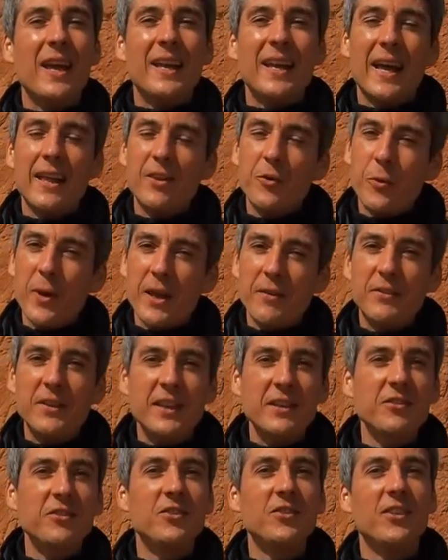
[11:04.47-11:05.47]
Now that we have
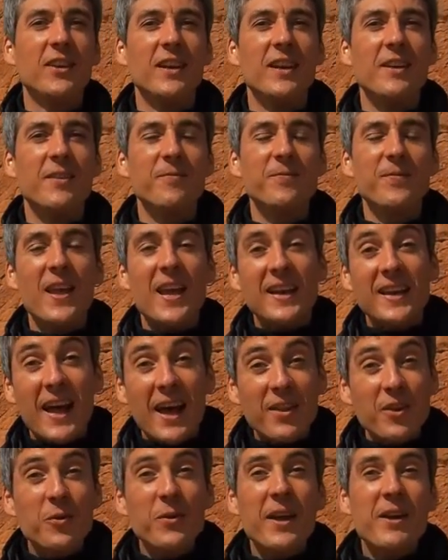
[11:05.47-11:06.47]
lists in,
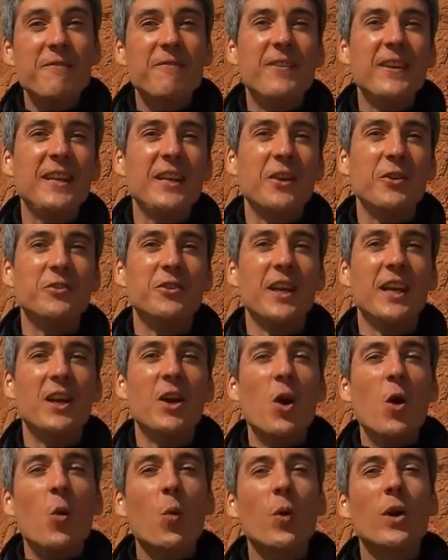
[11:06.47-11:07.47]
now that we have videos in,
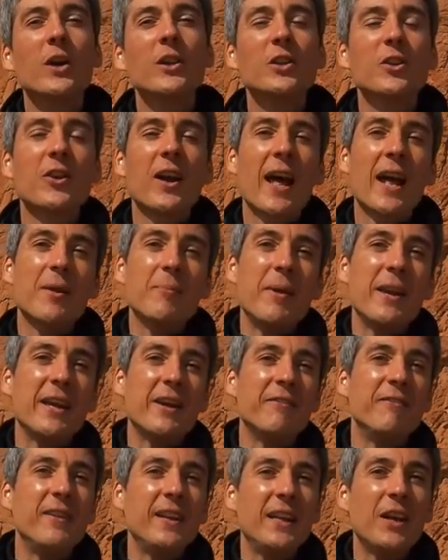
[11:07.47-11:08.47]
we're going to learn how to make
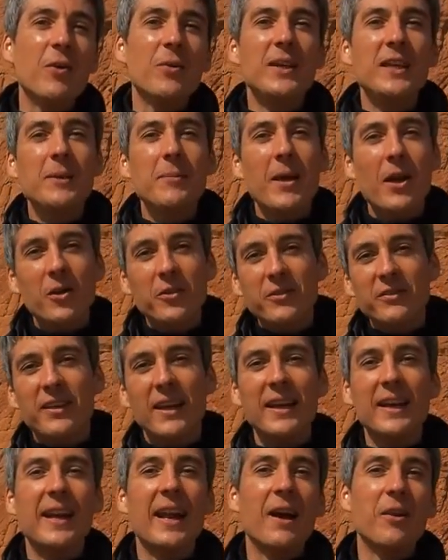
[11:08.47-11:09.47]
a video email,
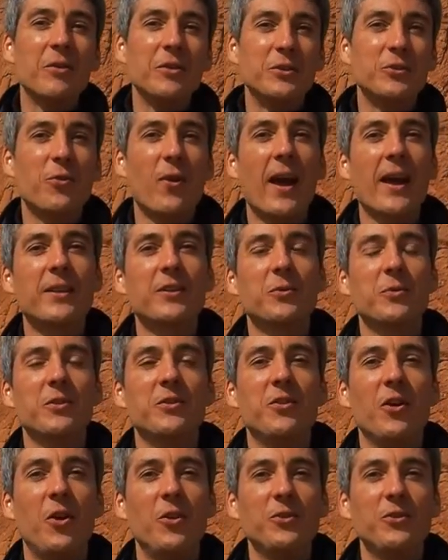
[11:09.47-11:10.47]
send it out, and track the
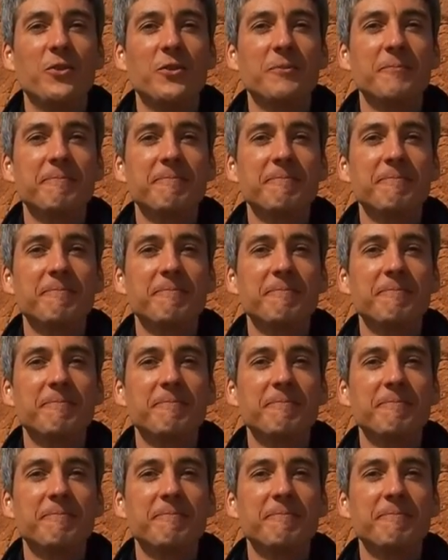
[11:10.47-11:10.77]
results.